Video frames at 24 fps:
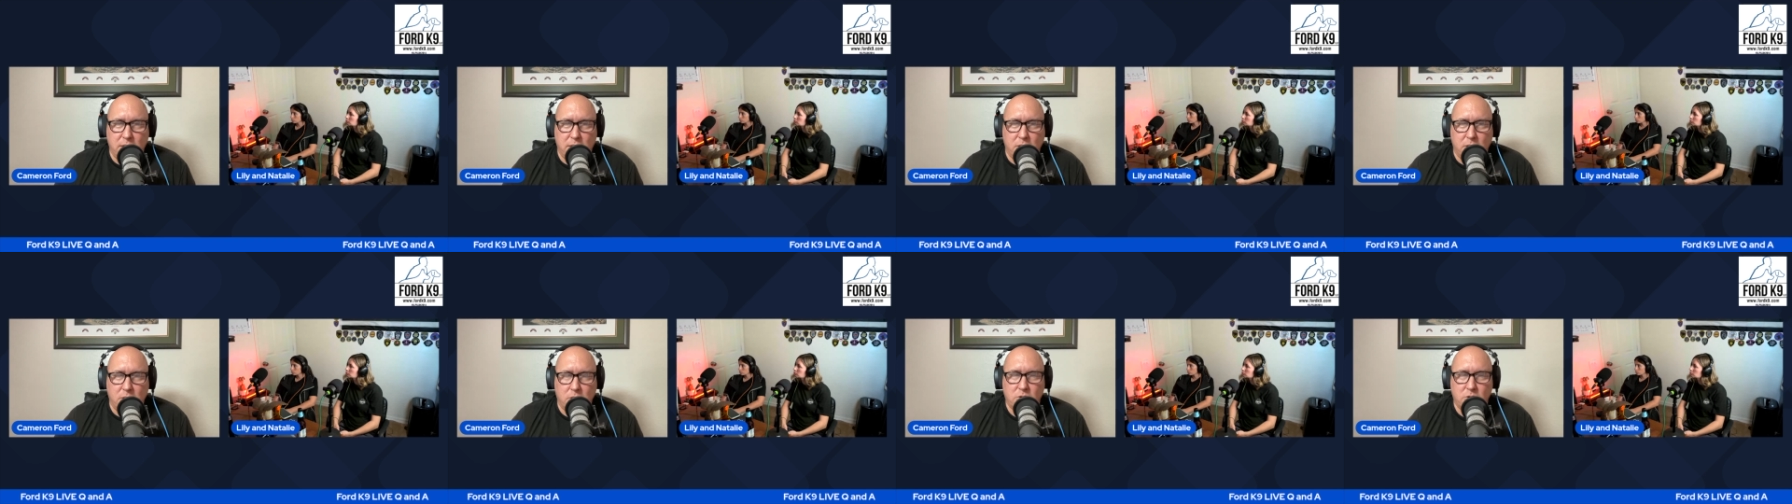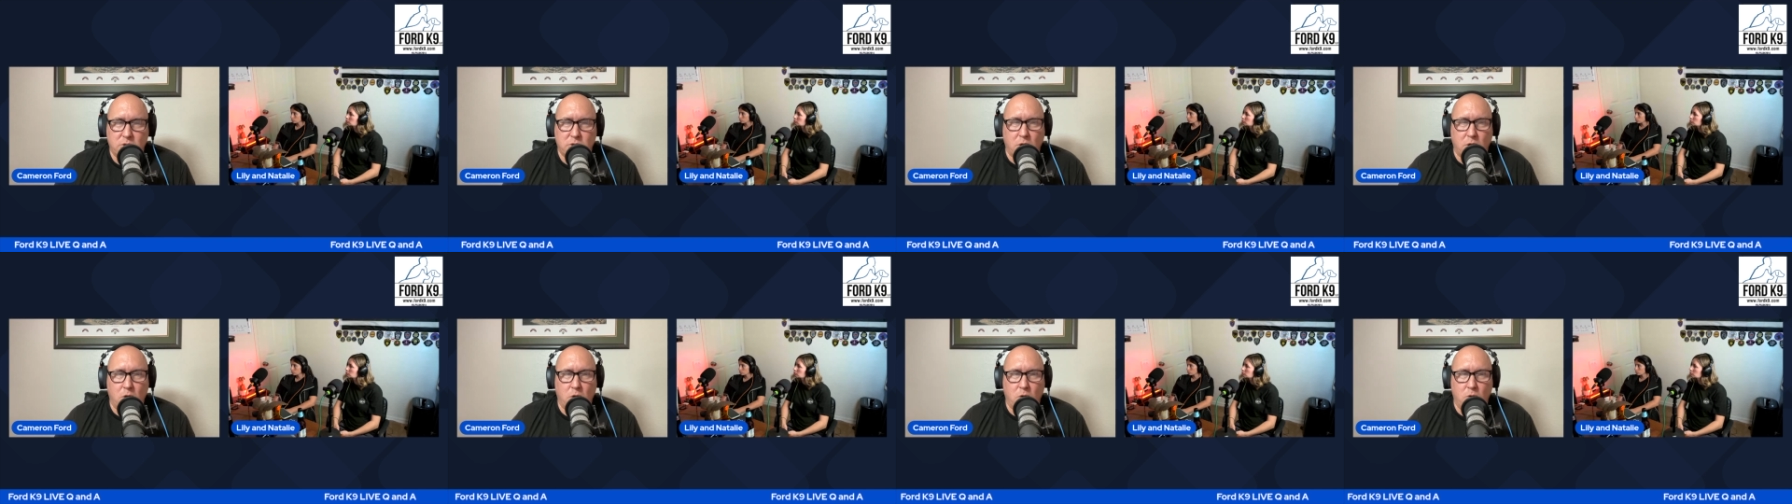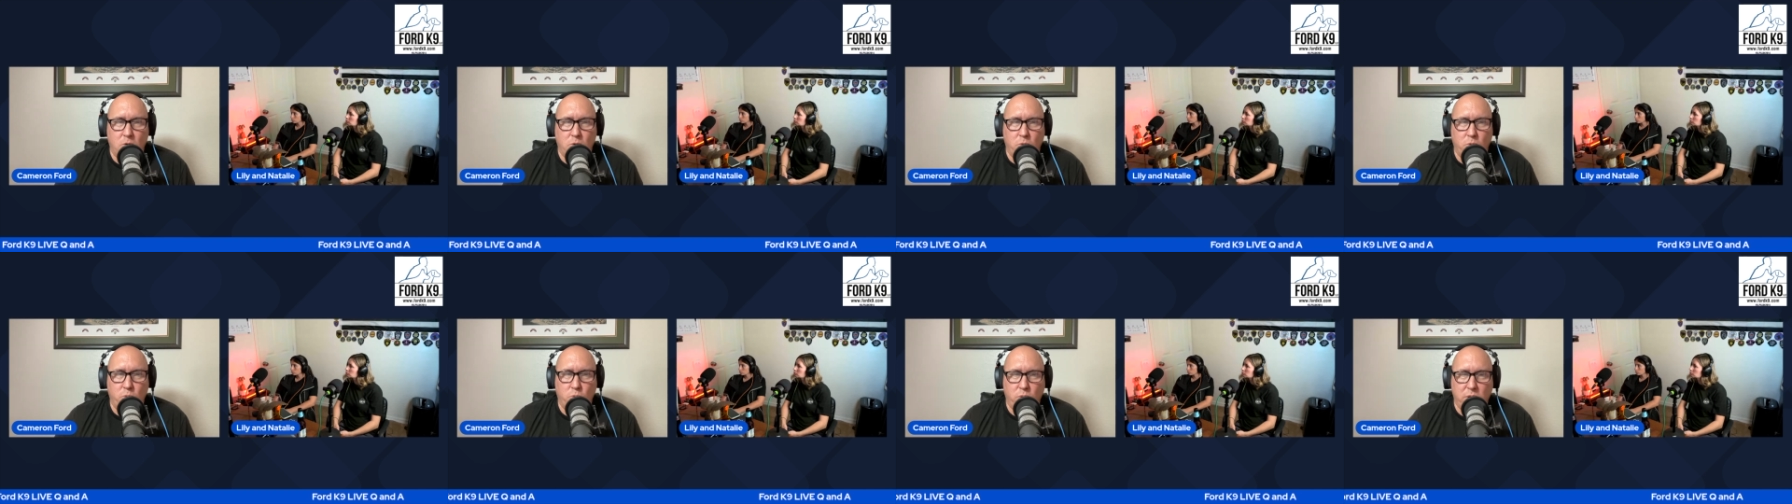here.
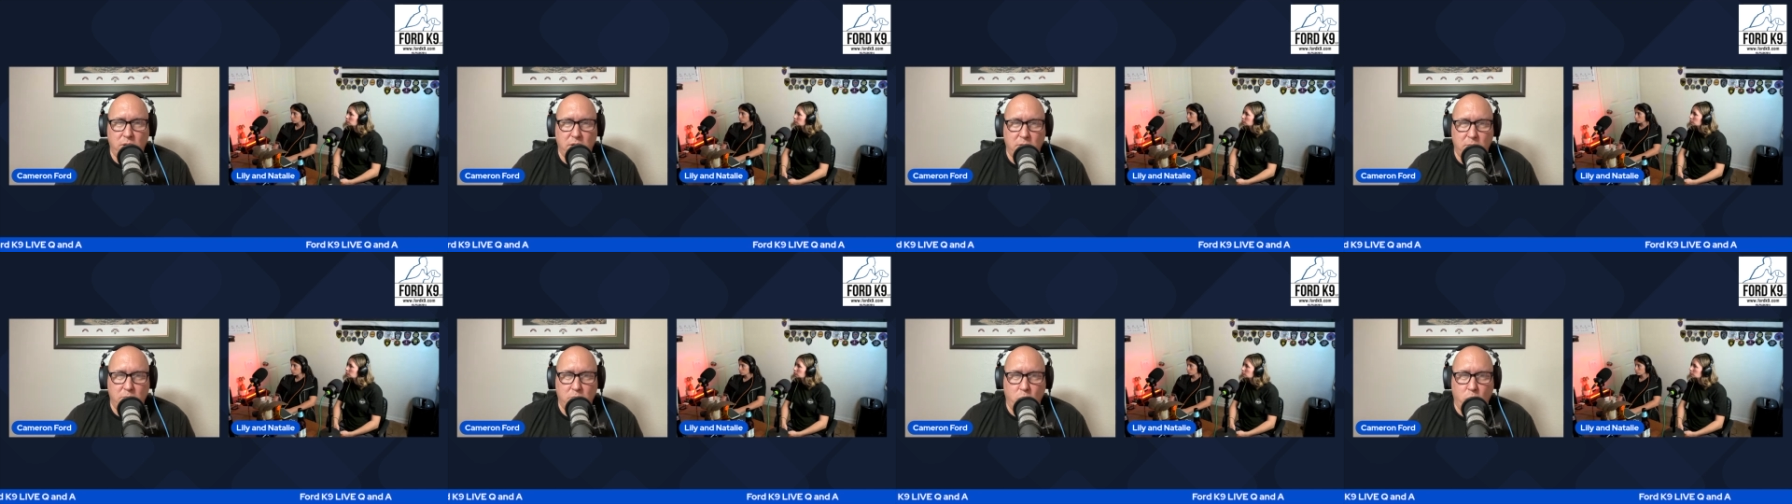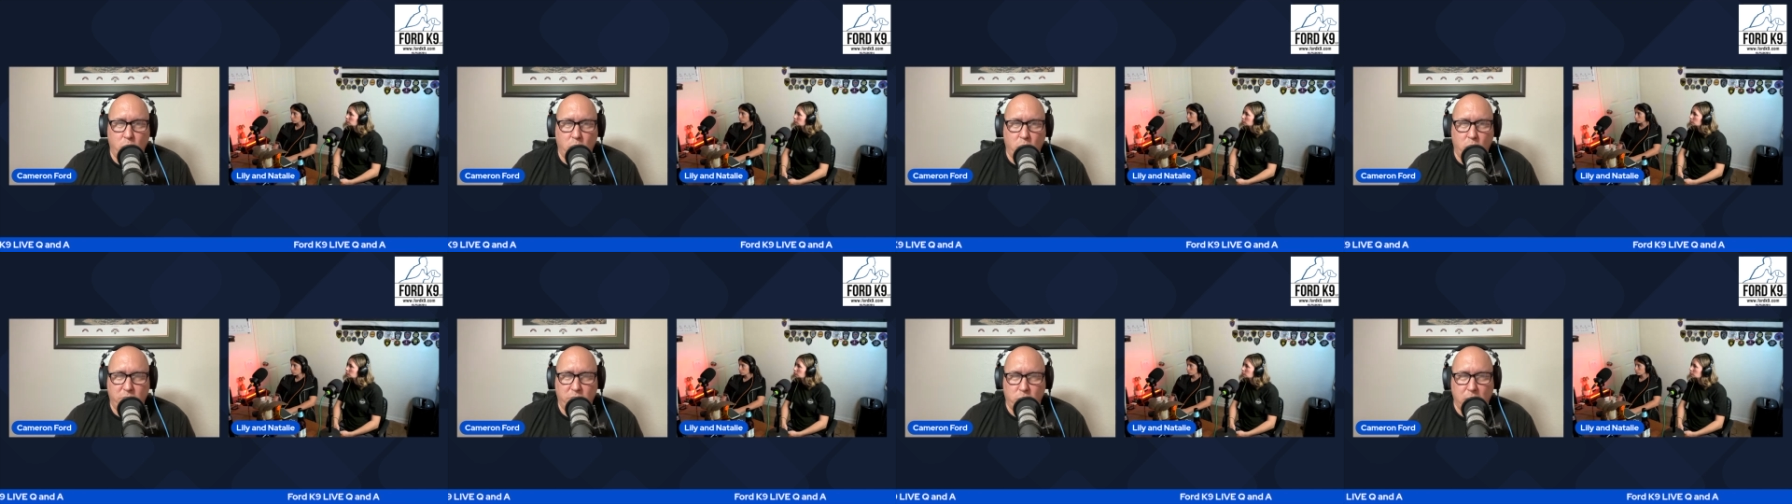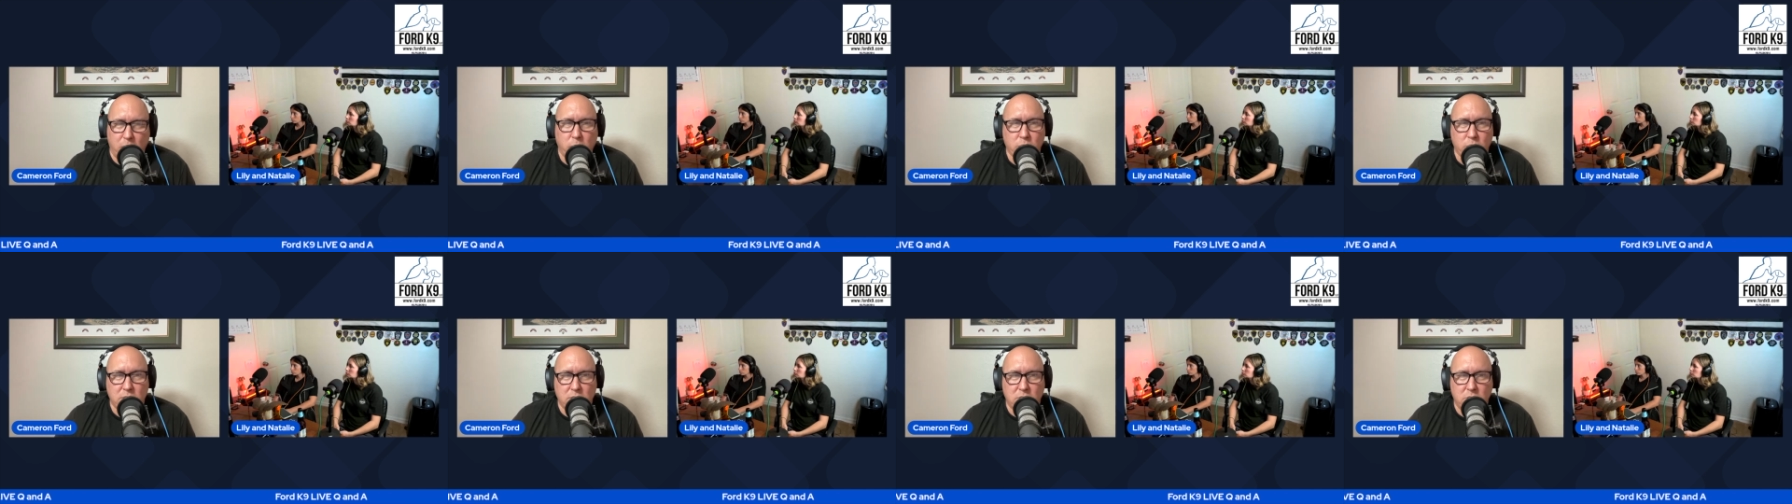So we more
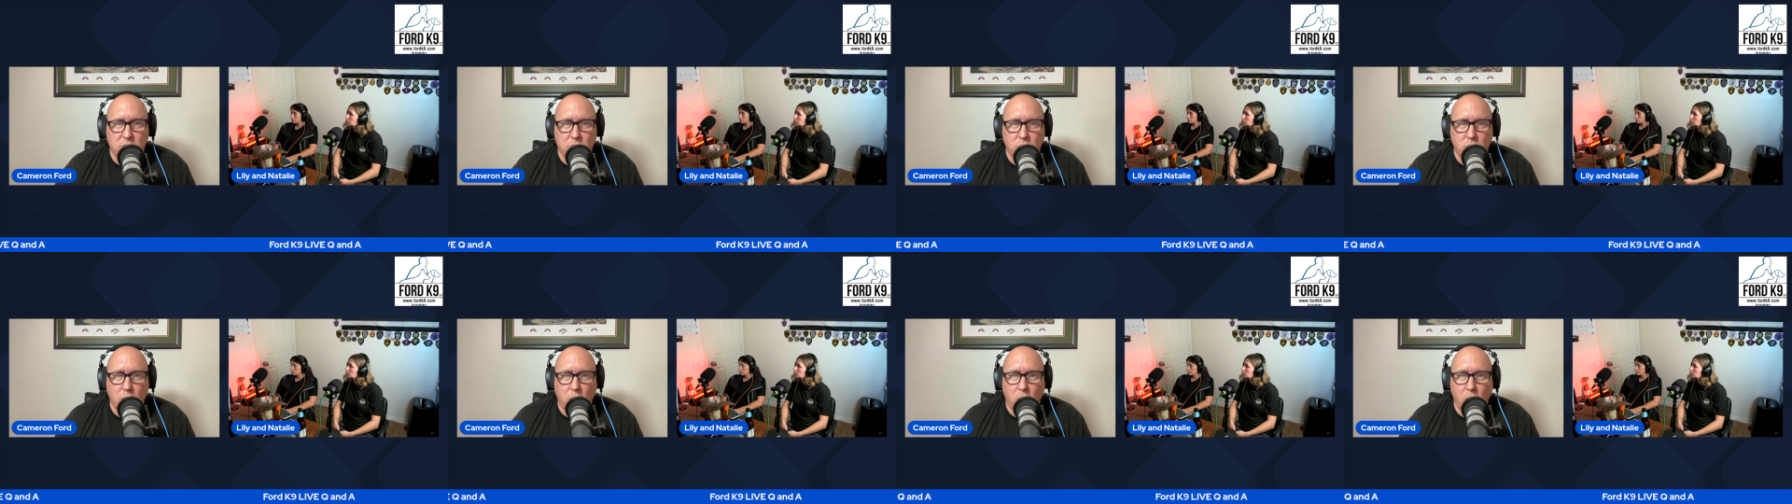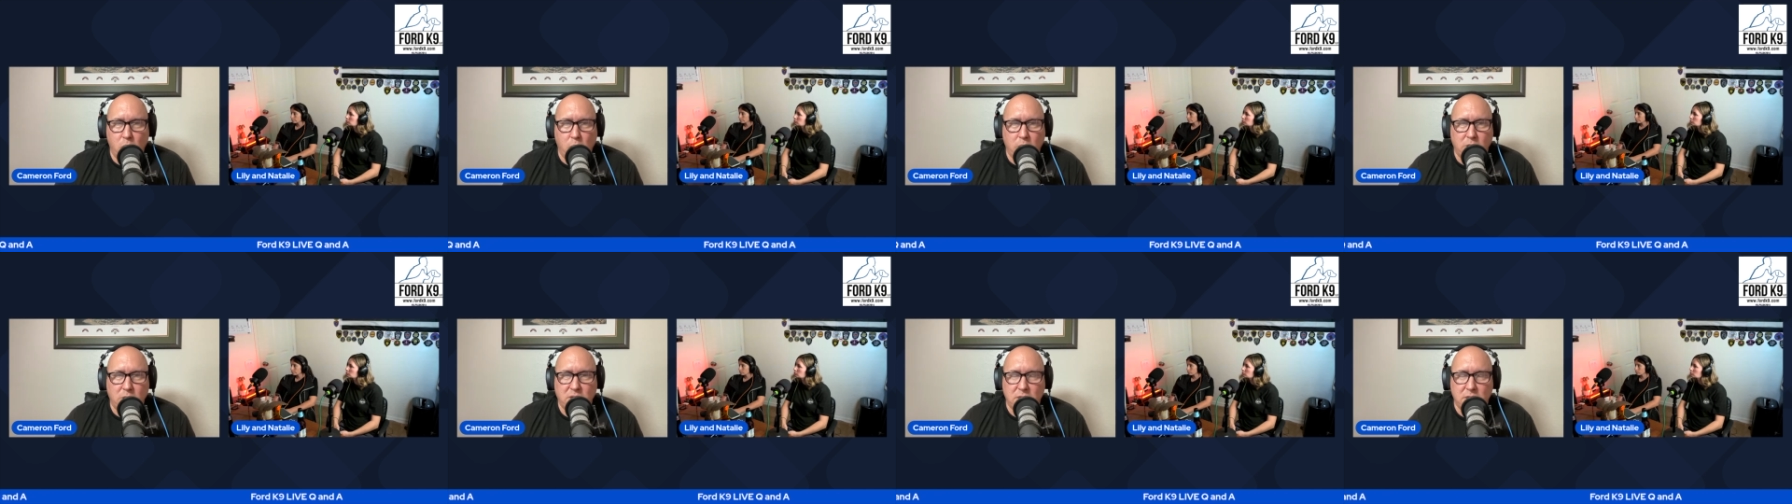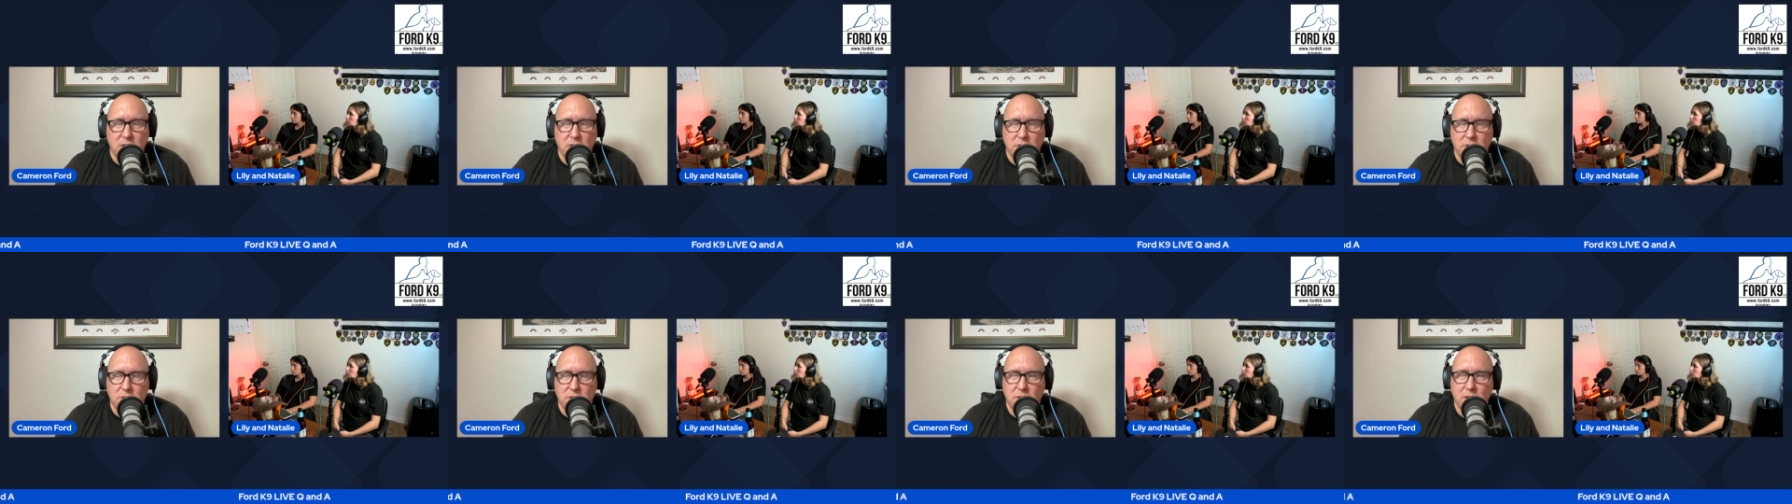frequently do
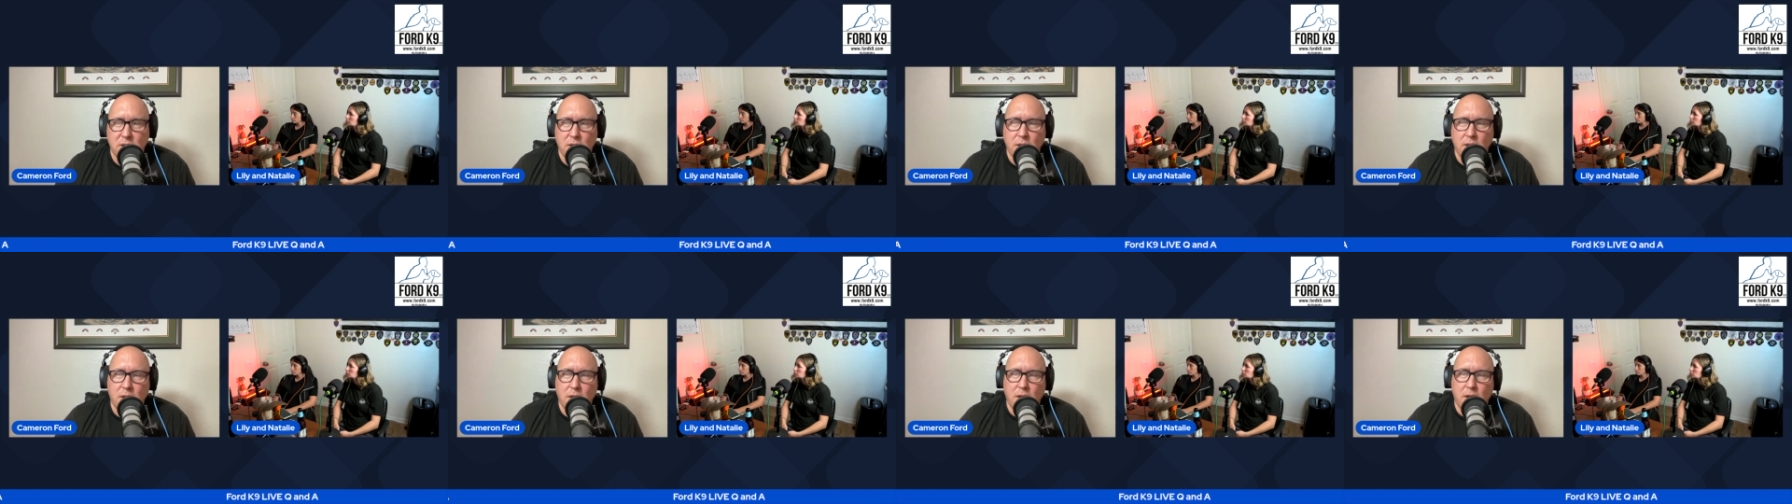ORTs.